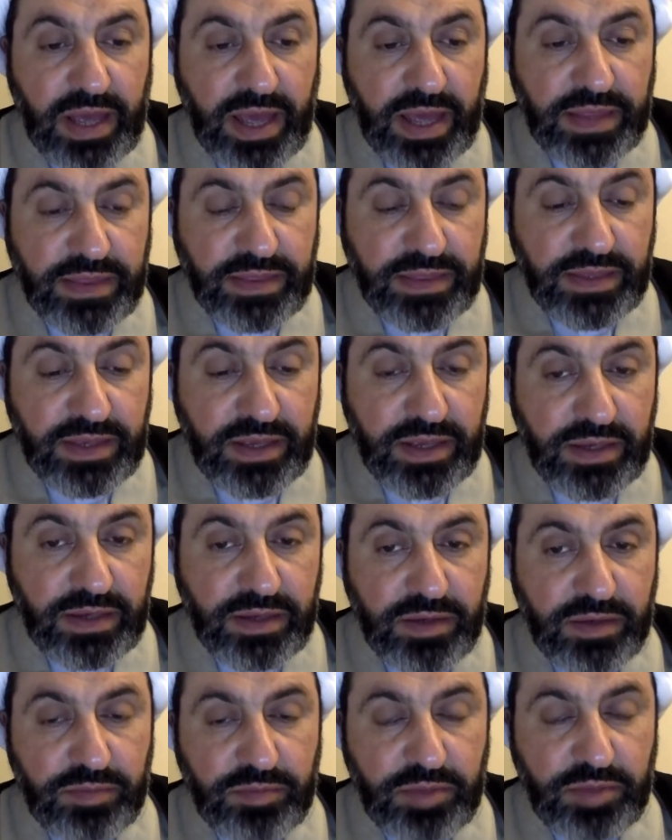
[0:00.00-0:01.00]
And
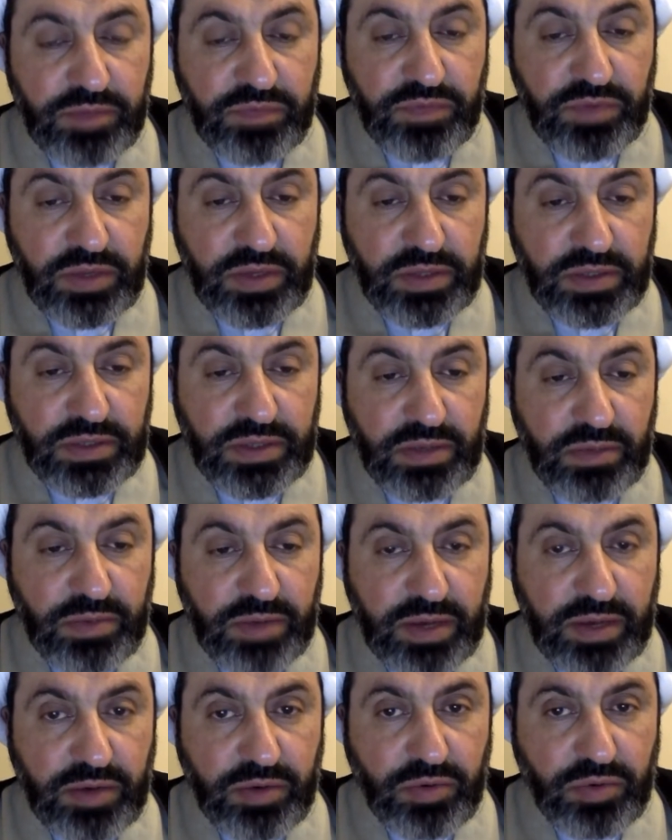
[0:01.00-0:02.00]
then between
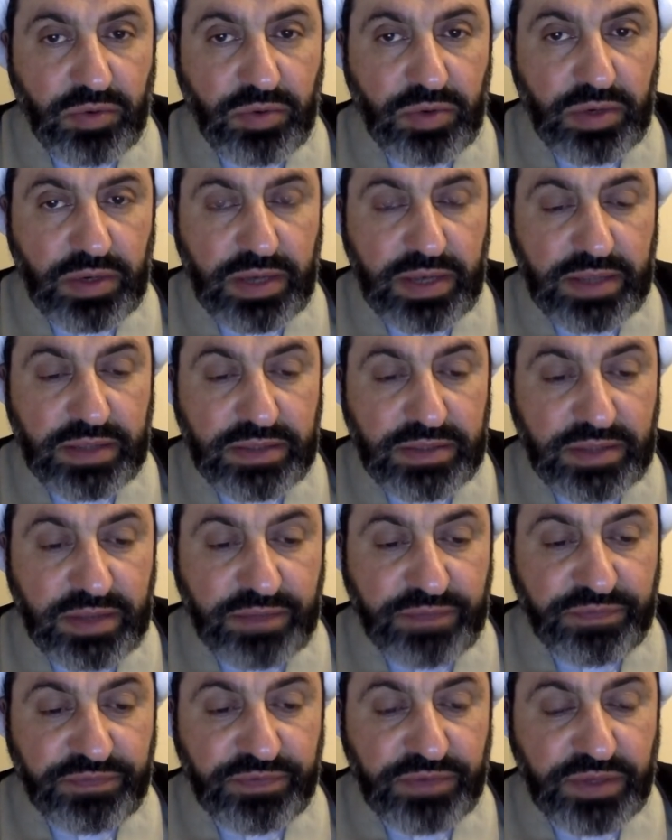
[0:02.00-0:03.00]
tawakkul and
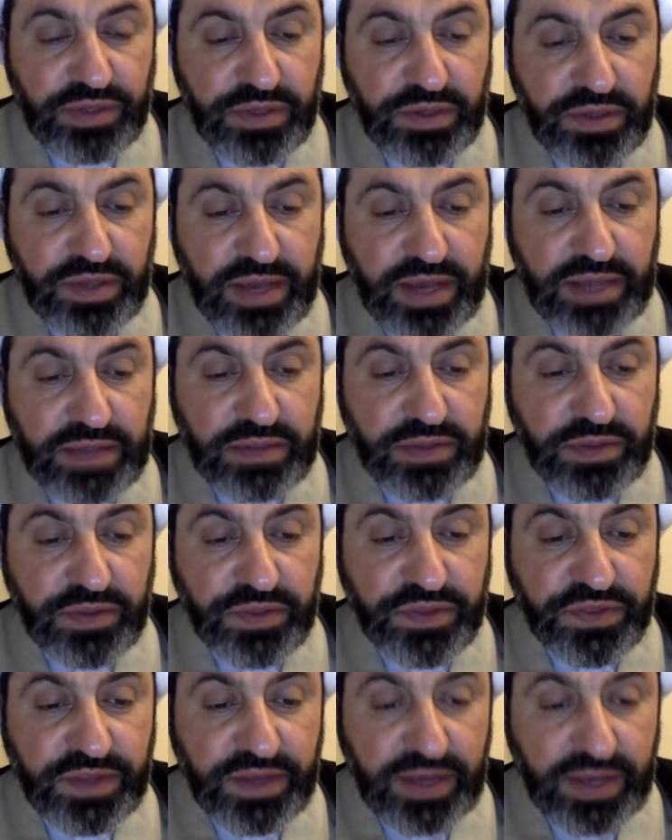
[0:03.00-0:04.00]
tafwid and
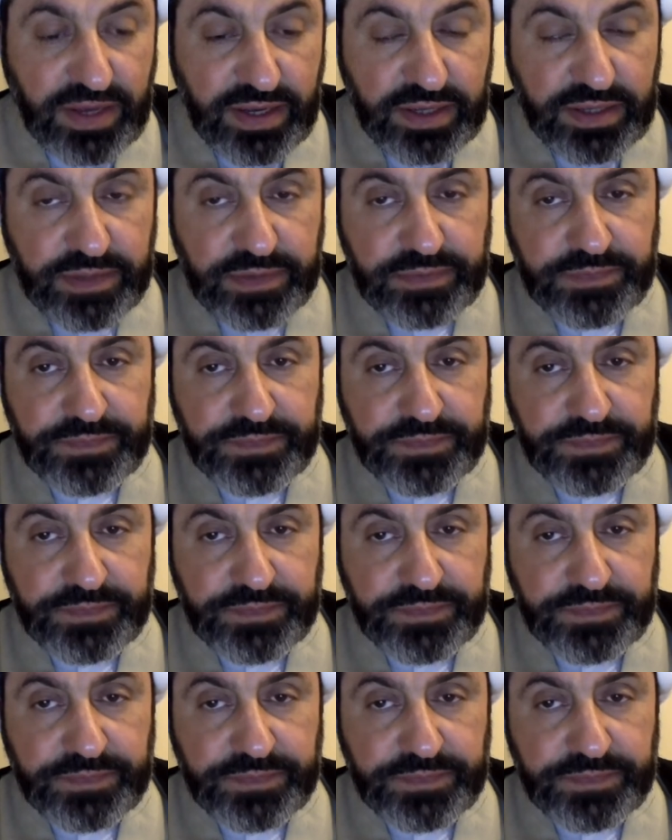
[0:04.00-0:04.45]
thiqah.